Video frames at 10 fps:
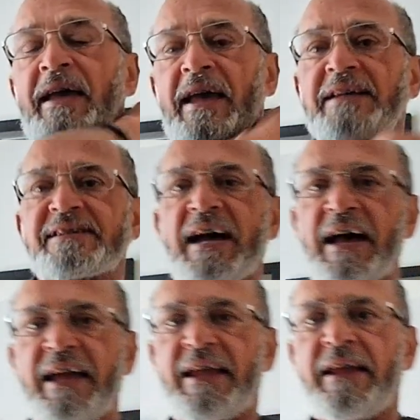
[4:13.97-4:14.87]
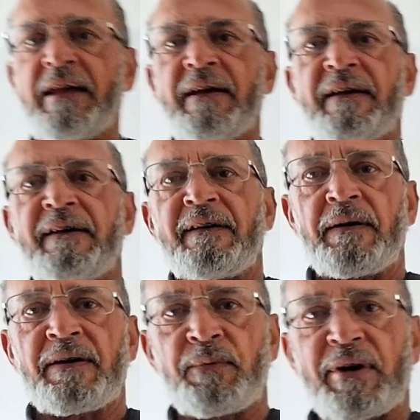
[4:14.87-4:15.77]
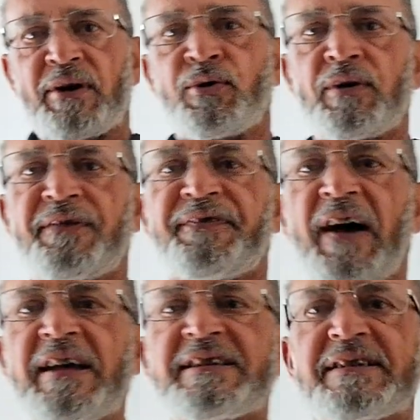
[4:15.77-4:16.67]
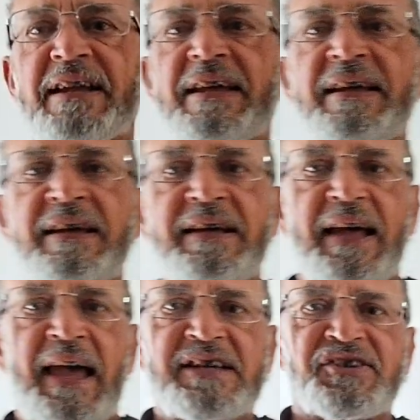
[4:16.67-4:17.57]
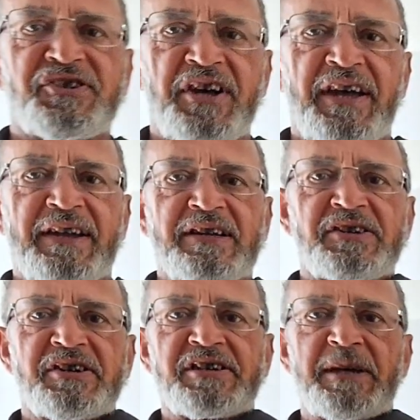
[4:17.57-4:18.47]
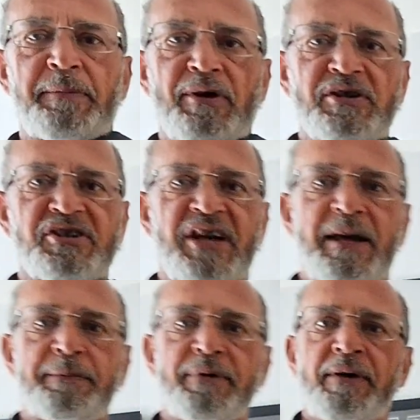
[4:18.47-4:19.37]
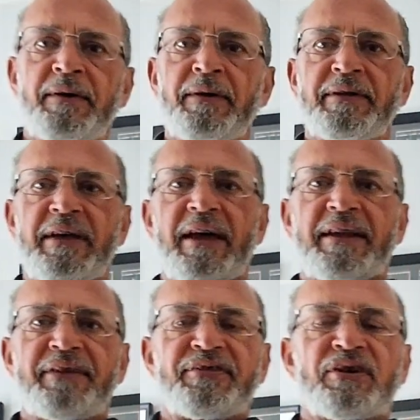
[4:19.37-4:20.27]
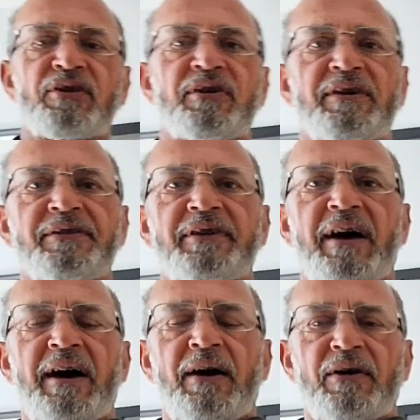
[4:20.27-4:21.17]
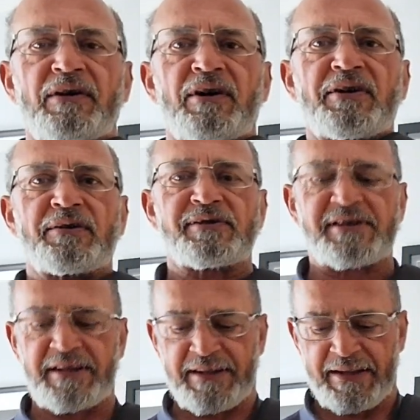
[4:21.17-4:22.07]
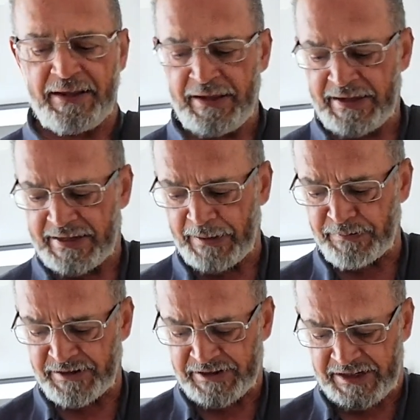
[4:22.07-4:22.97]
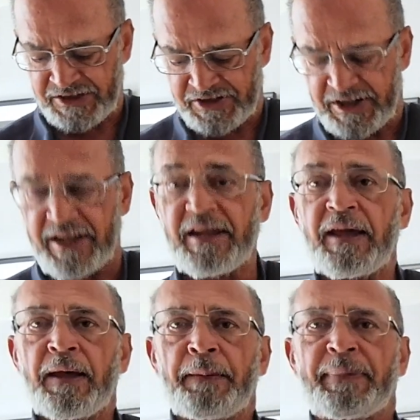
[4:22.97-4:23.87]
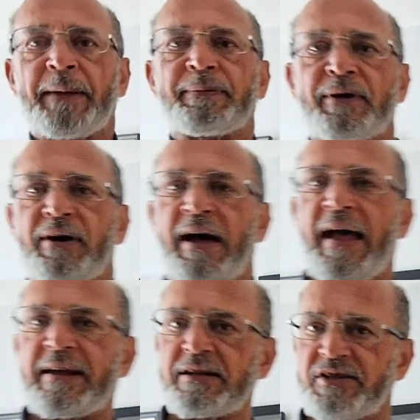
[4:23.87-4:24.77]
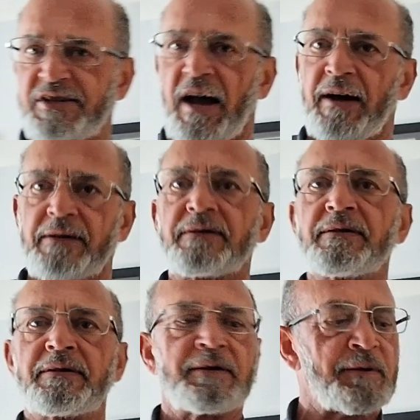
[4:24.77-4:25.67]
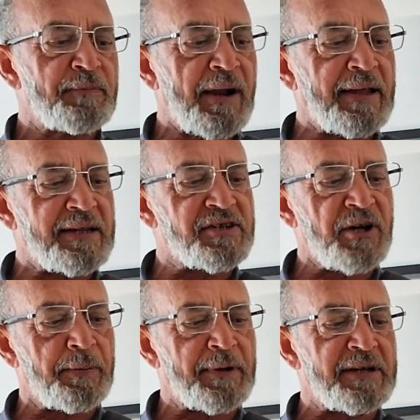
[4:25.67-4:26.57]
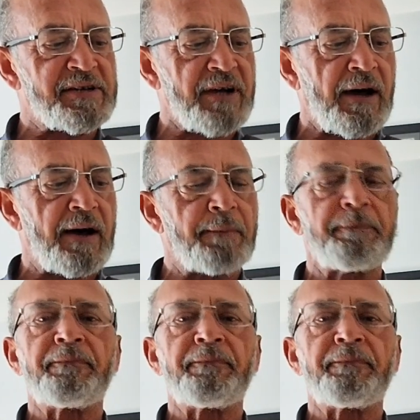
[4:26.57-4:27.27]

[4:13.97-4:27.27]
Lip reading: It's a, what I call a Paisley SG, and as you can see by the shape, yeah, and if you look on online, you'll see the Gibson SG. People like Angus Young play this type of guitar.